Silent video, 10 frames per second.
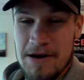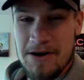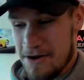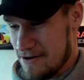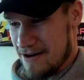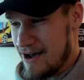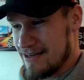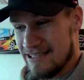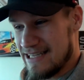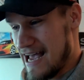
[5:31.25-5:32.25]
I couldn't
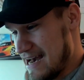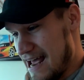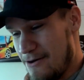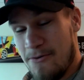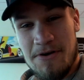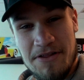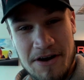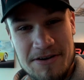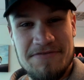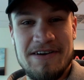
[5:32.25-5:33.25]
understand how all of the
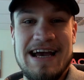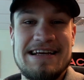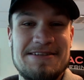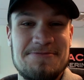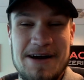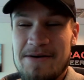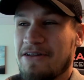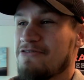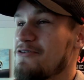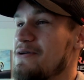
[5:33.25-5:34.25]
notifications were coming through.